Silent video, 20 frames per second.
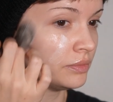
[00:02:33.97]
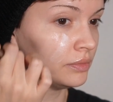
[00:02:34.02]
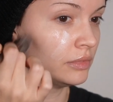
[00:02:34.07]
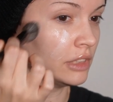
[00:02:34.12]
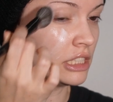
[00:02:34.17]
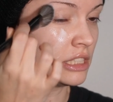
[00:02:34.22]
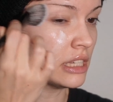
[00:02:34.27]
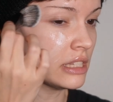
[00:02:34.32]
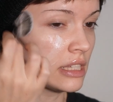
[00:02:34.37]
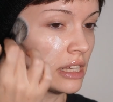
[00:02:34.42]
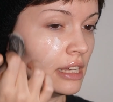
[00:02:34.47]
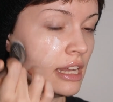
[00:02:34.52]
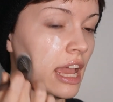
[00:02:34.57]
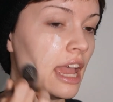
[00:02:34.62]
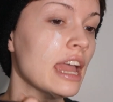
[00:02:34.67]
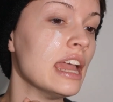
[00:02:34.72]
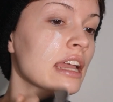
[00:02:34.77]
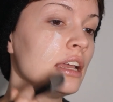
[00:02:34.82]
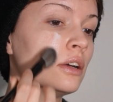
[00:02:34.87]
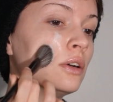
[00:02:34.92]
This is an
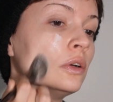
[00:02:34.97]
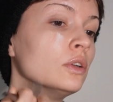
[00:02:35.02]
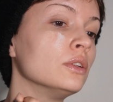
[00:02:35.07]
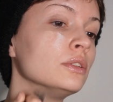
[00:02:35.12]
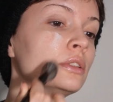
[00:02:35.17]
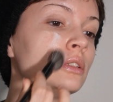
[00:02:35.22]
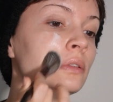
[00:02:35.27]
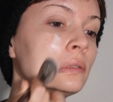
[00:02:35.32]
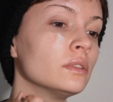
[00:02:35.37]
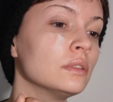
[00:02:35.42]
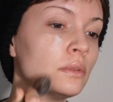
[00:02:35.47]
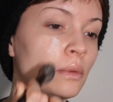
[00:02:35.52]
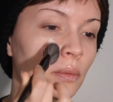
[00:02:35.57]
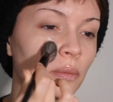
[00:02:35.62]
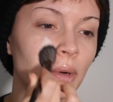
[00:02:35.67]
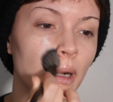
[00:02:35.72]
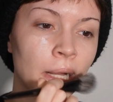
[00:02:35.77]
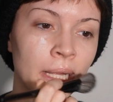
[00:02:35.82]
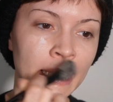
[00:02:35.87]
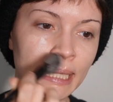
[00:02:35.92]
angled
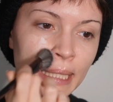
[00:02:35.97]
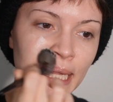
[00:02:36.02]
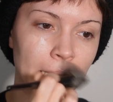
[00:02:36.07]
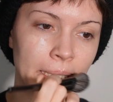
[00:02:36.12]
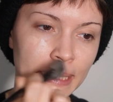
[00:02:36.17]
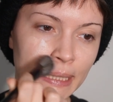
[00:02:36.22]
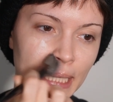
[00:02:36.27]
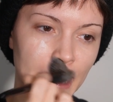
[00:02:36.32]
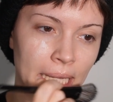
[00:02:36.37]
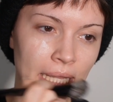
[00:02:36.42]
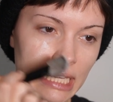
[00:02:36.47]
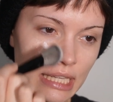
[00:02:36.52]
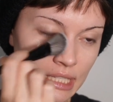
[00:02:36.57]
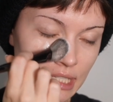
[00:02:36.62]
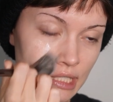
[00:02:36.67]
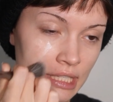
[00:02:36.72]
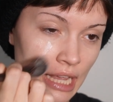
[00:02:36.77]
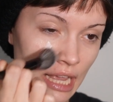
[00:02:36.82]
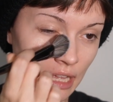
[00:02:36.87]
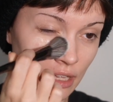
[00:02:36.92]
one that they
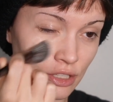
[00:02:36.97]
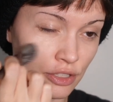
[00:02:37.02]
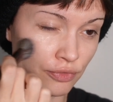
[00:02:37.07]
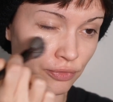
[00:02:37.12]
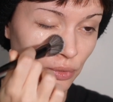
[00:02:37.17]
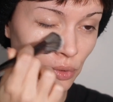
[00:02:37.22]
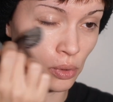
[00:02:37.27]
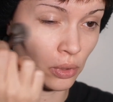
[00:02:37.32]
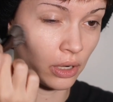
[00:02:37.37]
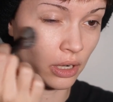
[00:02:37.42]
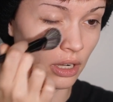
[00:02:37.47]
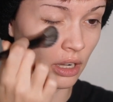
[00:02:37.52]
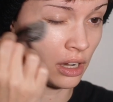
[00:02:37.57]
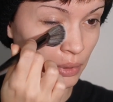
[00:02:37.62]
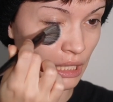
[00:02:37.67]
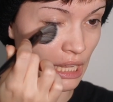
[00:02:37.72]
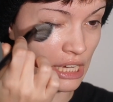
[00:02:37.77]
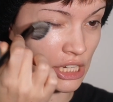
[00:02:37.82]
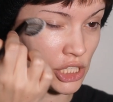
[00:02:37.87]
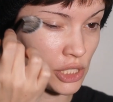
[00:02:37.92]
say is for
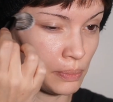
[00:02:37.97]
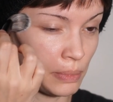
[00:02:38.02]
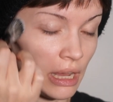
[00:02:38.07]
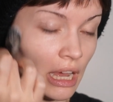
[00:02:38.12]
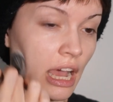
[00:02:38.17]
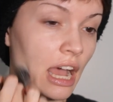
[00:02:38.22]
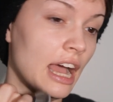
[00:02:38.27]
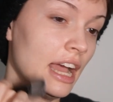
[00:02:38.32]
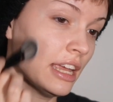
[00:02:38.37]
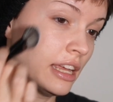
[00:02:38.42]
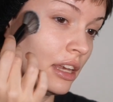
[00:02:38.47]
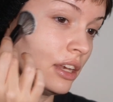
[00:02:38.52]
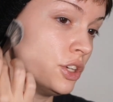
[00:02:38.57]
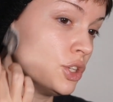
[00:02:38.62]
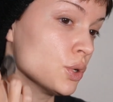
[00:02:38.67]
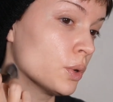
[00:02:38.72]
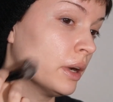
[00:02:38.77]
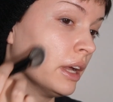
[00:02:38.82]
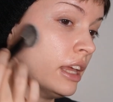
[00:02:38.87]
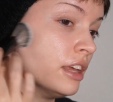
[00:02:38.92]
blush, but I
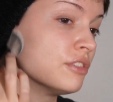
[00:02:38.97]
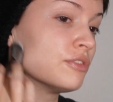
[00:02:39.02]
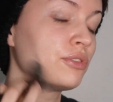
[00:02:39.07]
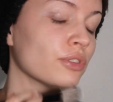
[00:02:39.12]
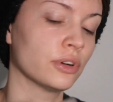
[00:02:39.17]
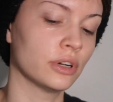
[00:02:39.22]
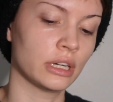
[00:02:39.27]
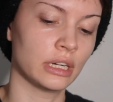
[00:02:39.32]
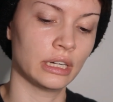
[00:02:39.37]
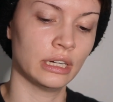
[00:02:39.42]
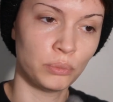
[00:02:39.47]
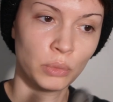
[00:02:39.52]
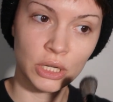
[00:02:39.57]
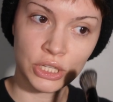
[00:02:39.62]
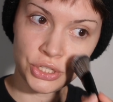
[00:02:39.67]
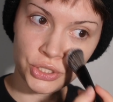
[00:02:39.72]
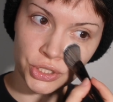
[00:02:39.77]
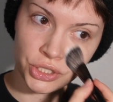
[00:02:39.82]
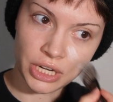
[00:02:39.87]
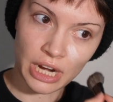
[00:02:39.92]
enjoy it for
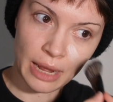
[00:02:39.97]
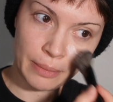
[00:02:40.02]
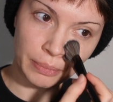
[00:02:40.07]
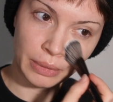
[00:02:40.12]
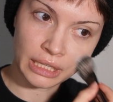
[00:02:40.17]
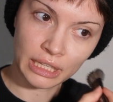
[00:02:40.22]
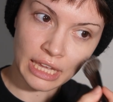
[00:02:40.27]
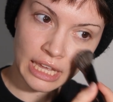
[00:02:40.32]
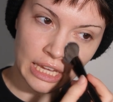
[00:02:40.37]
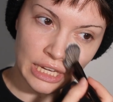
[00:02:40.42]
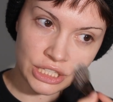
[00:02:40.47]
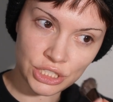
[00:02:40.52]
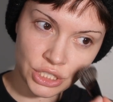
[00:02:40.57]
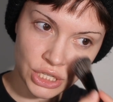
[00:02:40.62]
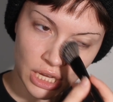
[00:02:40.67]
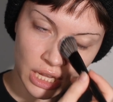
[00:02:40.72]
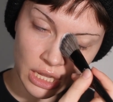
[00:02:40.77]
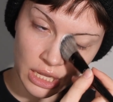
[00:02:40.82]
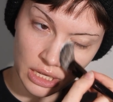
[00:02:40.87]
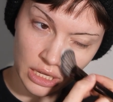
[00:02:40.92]
moisture
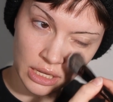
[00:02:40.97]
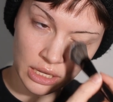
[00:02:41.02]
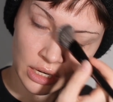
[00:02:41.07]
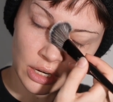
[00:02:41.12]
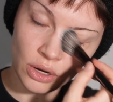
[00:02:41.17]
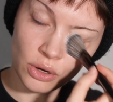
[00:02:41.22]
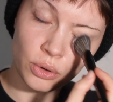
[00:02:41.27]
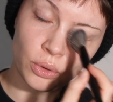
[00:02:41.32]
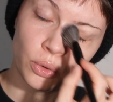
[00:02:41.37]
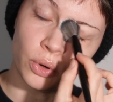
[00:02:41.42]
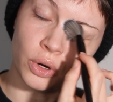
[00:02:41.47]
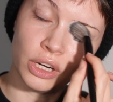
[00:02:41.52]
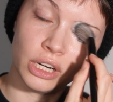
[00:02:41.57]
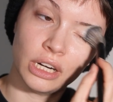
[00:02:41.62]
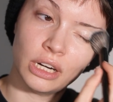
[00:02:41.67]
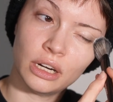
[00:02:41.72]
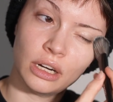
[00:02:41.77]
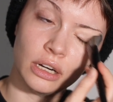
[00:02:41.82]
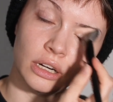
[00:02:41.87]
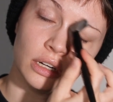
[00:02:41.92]
application
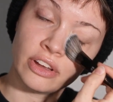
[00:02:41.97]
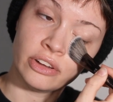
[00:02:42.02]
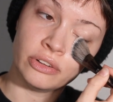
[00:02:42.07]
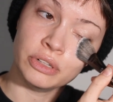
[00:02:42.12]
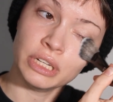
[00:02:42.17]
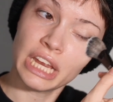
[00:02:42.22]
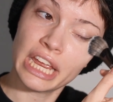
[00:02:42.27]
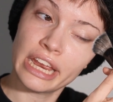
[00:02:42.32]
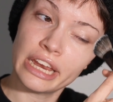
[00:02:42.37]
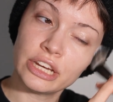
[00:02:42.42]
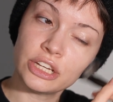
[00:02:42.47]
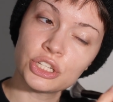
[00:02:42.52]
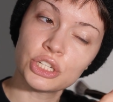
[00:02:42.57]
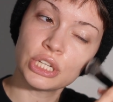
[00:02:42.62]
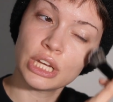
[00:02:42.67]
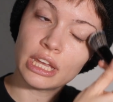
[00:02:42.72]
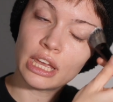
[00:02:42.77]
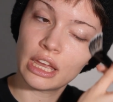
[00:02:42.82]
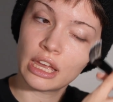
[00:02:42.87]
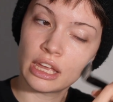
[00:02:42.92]
or
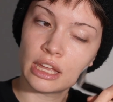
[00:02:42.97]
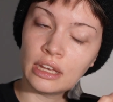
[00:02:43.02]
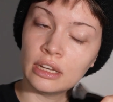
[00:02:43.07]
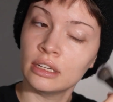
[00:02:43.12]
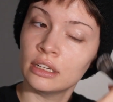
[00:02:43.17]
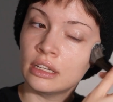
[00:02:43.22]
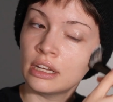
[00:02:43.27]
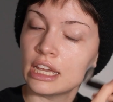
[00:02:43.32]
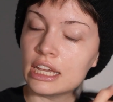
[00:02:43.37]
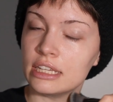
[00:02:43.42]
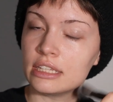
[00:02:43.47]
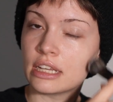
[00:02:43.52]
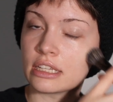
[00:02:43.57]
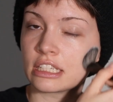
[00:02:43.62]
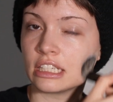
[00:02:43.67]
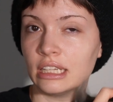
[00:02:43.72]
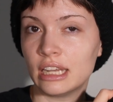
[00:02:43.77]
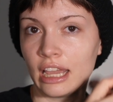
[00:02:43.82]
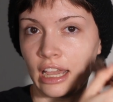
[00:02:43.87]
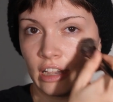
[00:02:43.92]
foundation. It
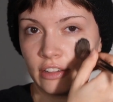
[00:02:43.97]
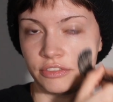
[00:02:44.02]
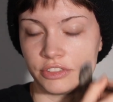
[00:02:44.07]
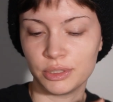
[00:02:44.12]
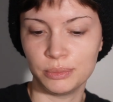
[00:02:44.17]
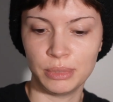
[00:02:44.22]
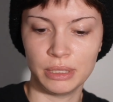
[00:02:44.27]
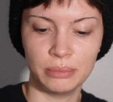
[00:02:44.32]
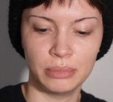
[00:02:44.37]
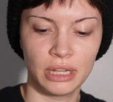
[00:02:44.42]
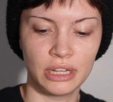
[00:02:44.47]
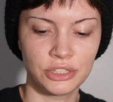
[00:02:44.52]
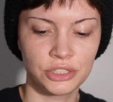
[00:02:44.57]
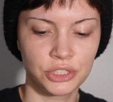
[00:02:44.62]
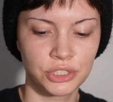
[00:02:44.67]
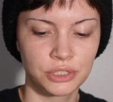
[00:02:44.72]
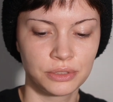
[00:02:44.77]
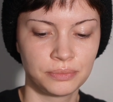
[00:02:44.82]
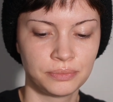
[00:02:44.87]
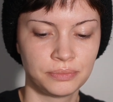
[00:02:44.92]
doesn't have to be blush.